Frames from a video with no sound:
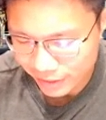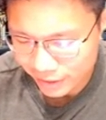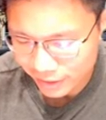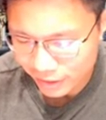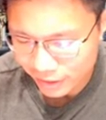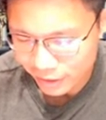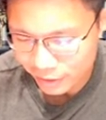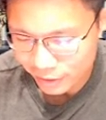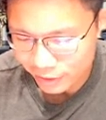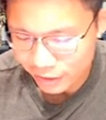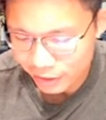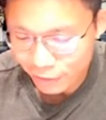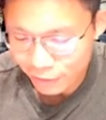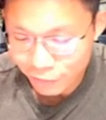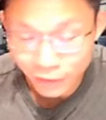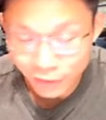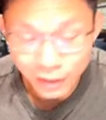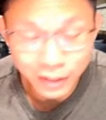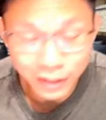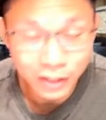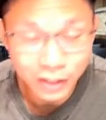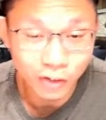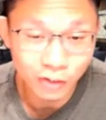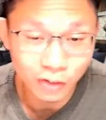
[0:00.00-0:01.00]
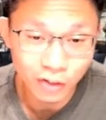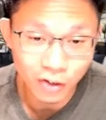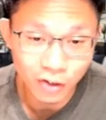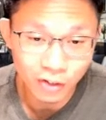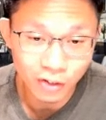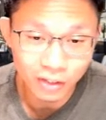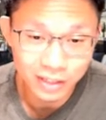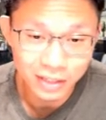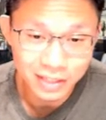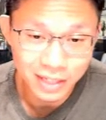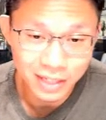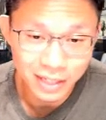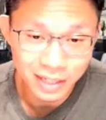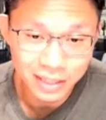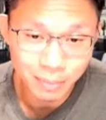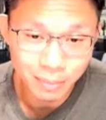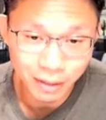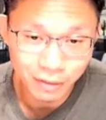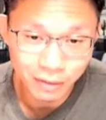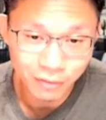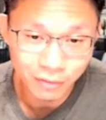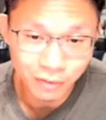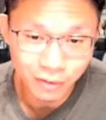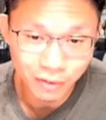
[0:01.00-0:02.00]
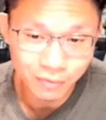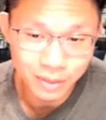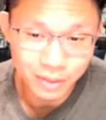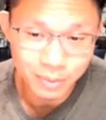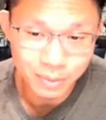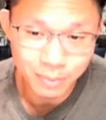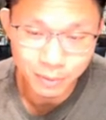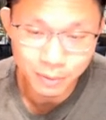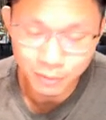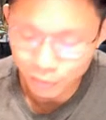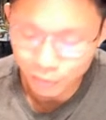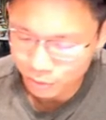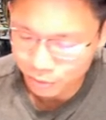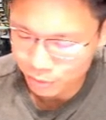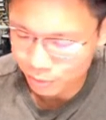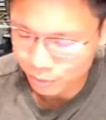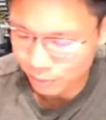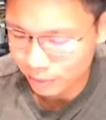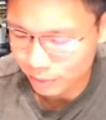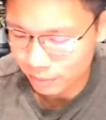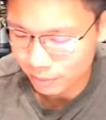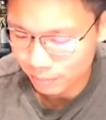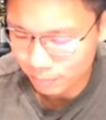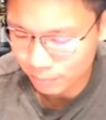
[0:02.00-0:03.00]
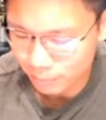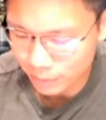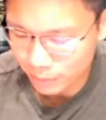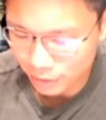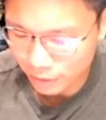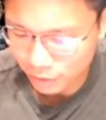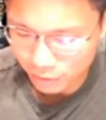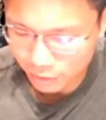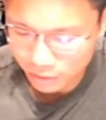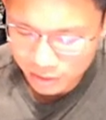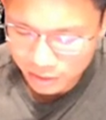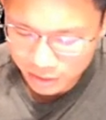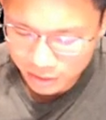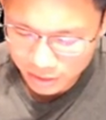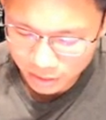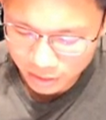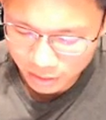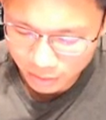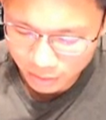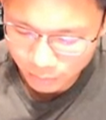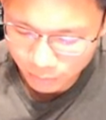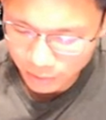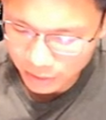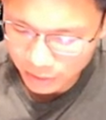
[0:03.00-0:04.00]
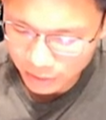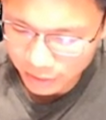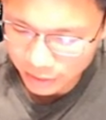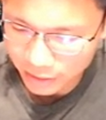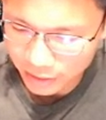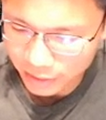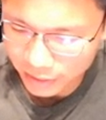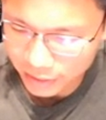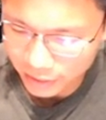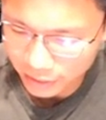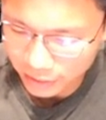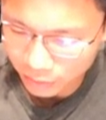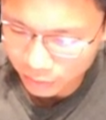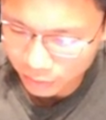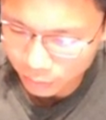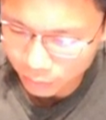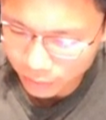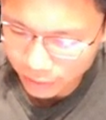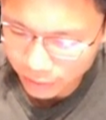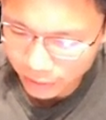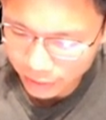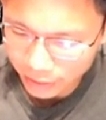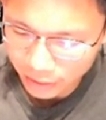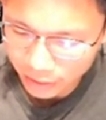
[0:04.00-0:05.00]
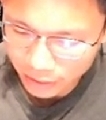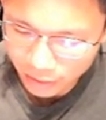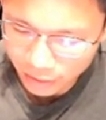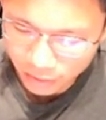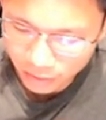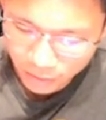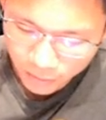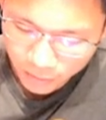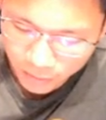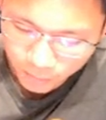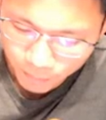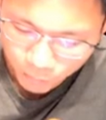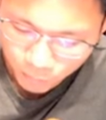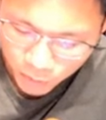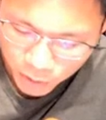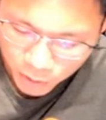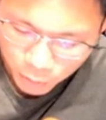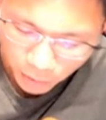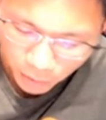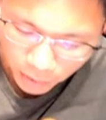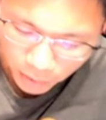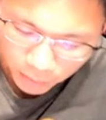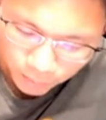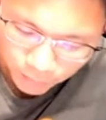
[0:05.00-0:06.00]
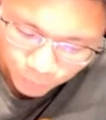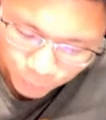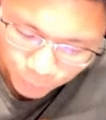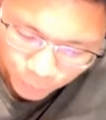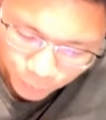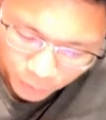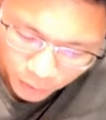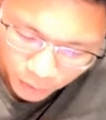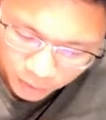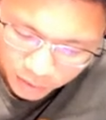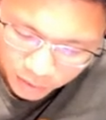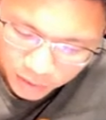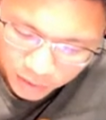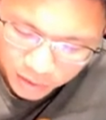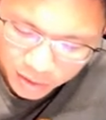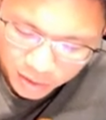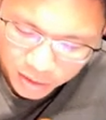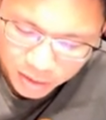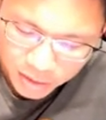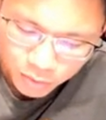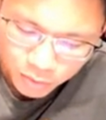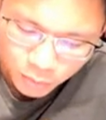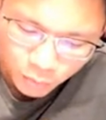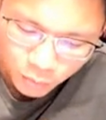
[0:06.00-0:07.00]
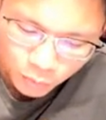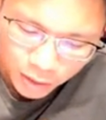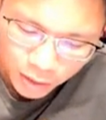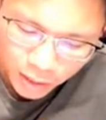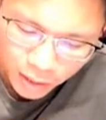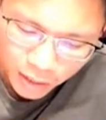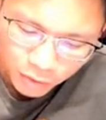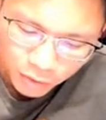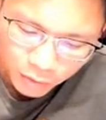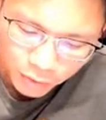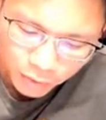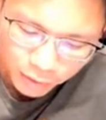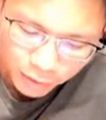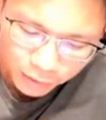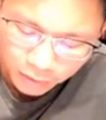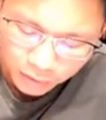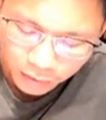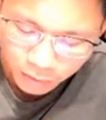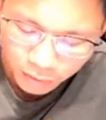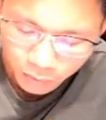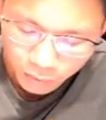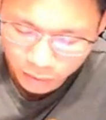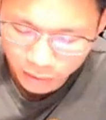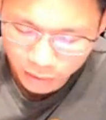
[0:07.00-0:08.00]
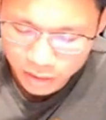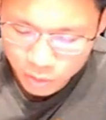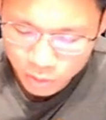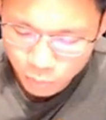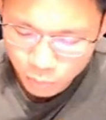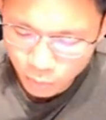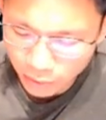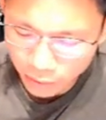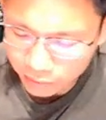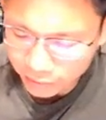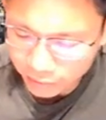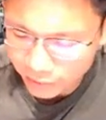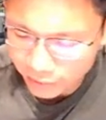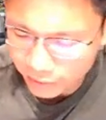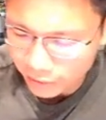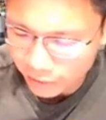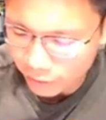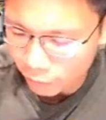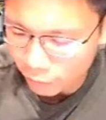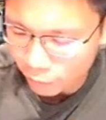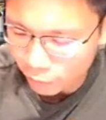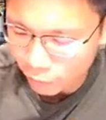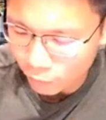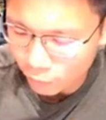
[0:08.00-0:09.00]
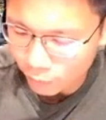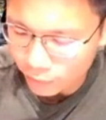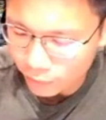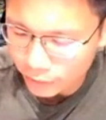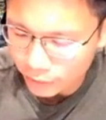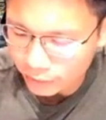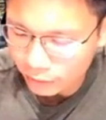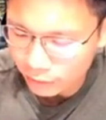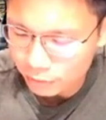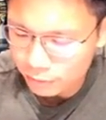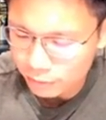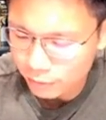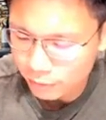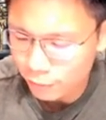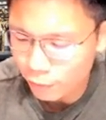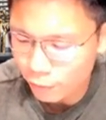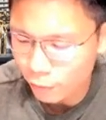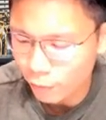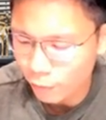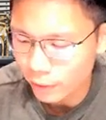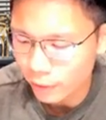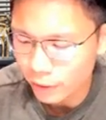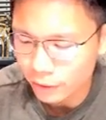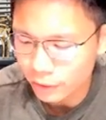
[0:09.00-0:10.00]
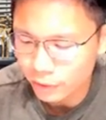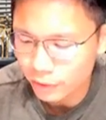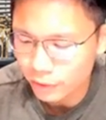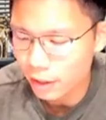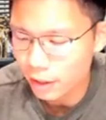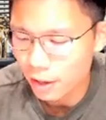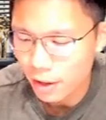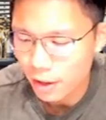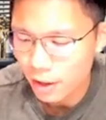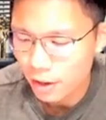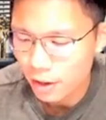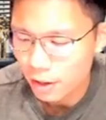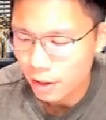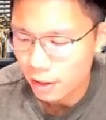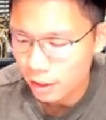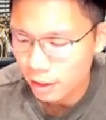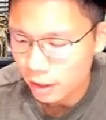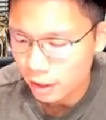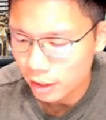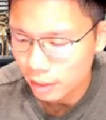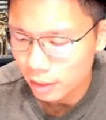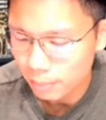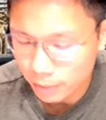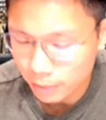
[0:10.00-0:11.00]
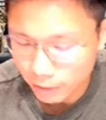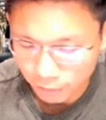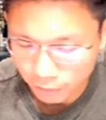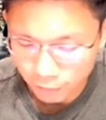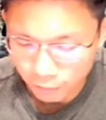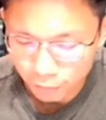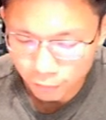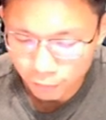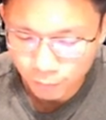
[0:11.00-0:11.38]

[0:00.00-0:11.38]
Definitely not all these guys are buying for investment for sure. Because we take a look at this one. This guy is renting it out for $8,400 a month.